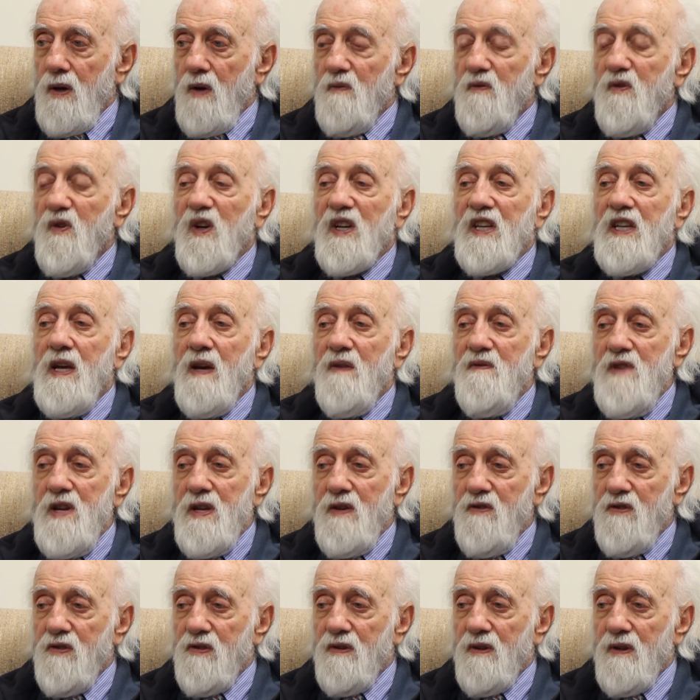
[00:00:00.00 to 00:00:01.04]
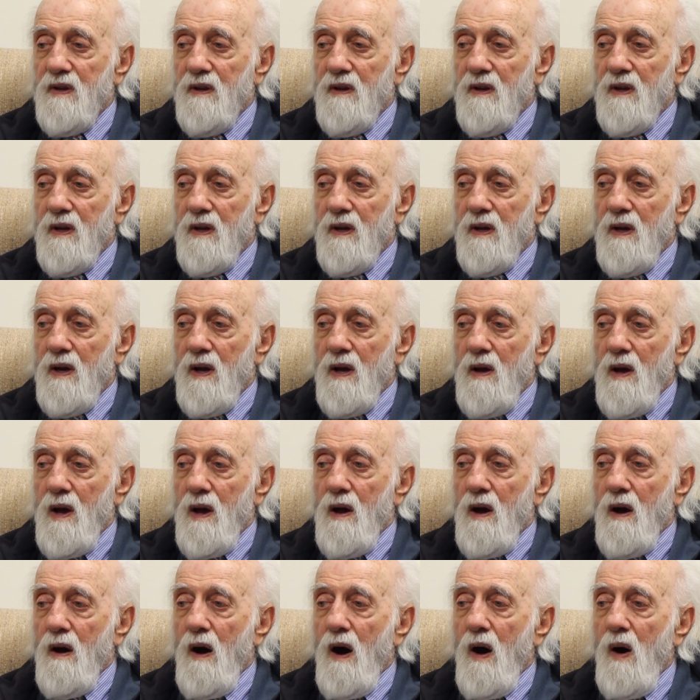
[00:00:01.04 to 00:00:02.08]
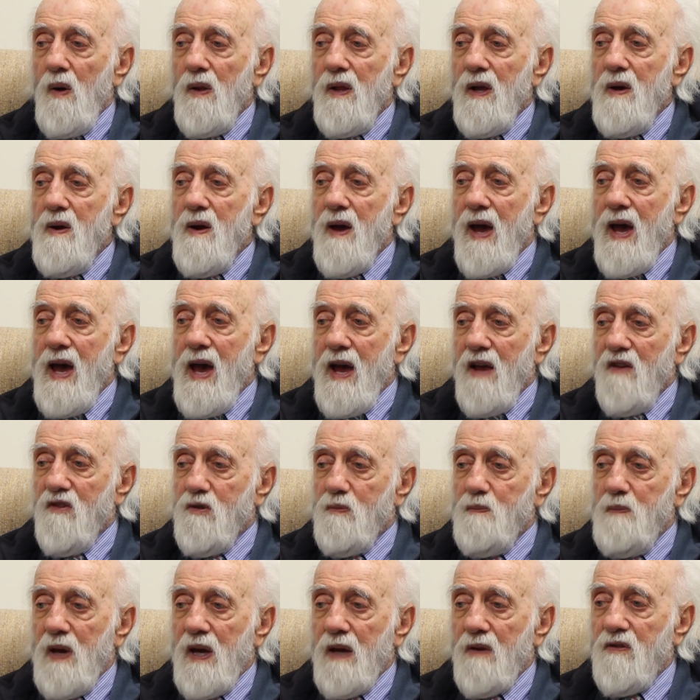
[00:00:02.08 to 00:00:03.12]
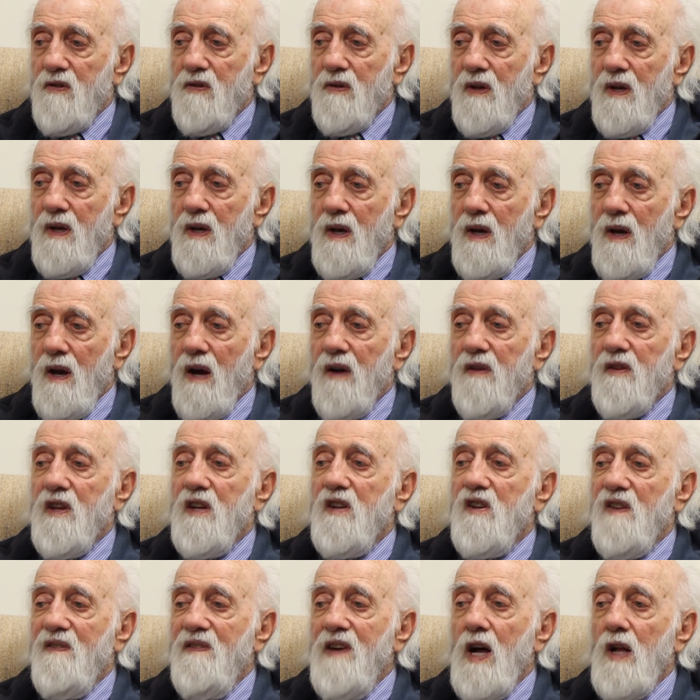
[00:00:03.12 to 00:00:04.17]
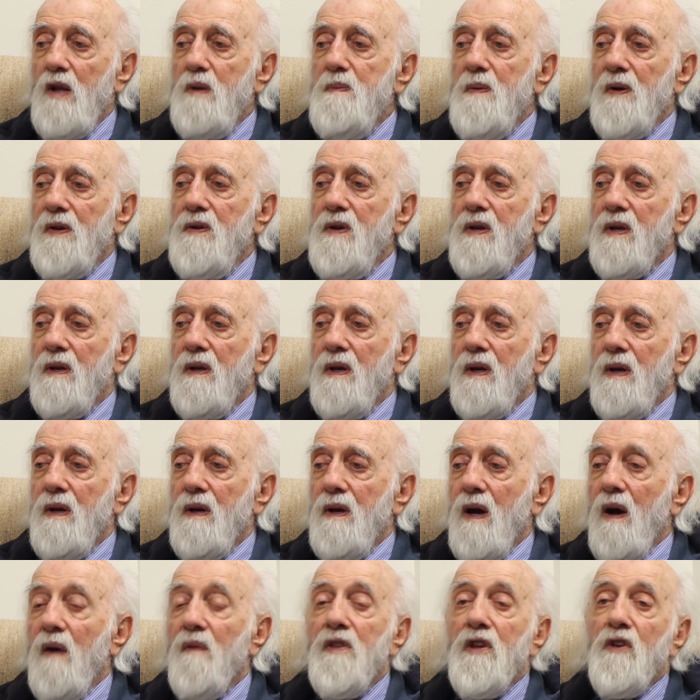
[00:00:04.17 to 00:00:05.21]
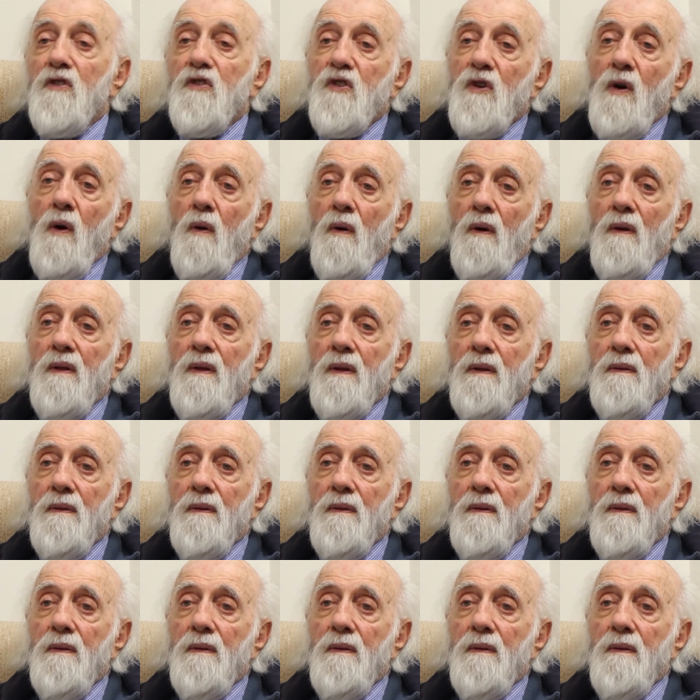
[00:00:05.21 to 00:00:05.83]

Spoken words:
forgiveness, all are aspects of the development of the soul.